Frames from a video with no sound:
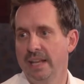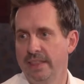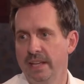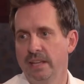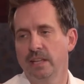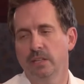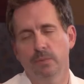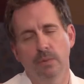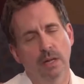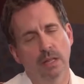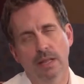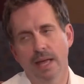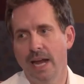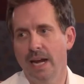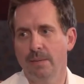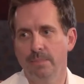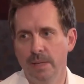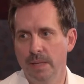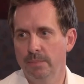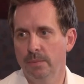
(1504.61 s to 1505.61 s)
I think that's what a
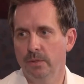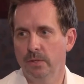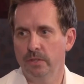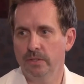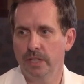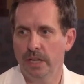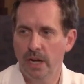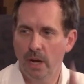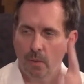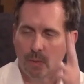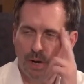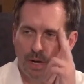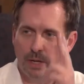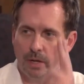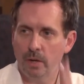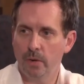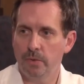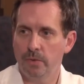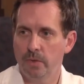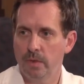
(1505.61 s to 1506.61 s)
lot of people do, because they don't want to
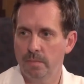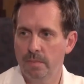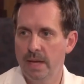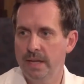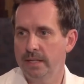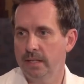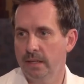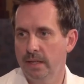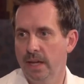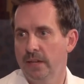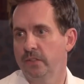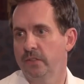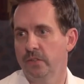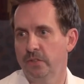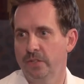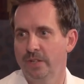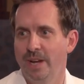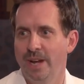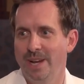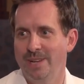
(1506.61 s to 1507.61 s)
go through the mental
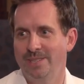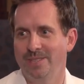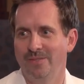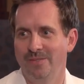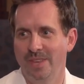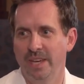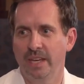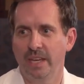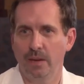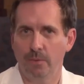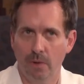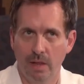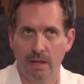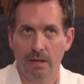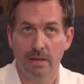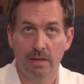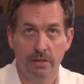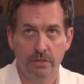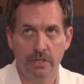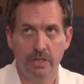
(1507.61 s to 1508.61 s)
exercise of thinking, well,
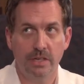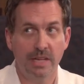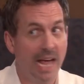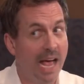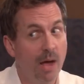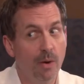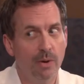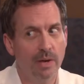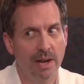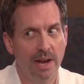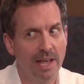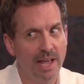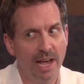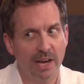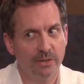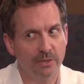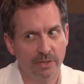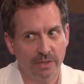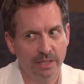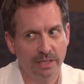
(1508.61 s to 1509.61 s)
geez, how can I
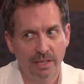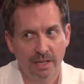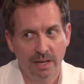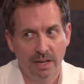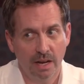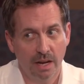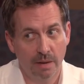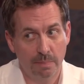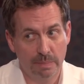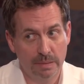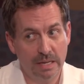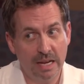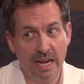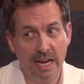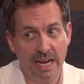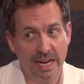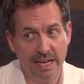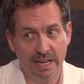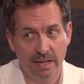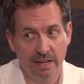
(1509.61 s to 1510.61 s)
actually
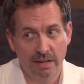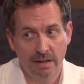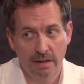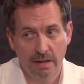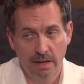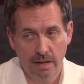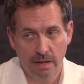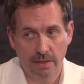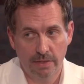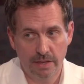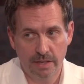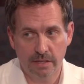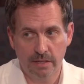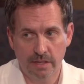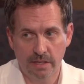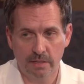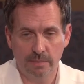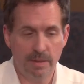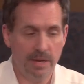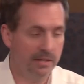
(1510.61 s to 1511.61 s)
apply
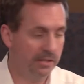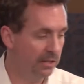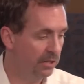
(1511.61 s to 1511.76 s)
this piece?